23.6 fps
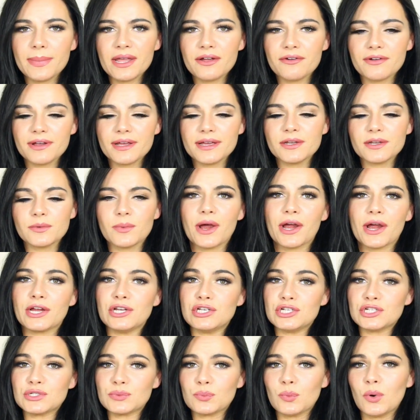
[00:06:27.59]
period where I
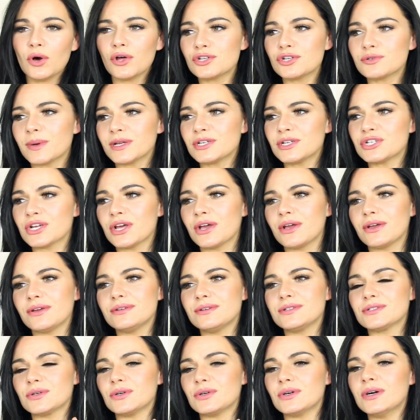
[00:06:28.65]
can just watch my
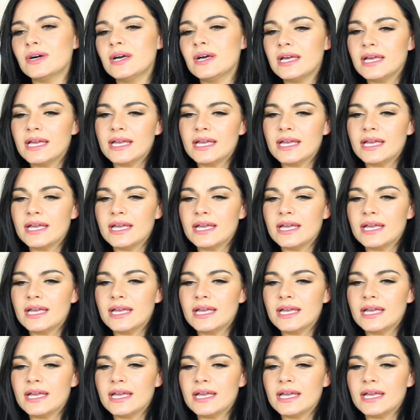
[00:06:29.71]
shows or,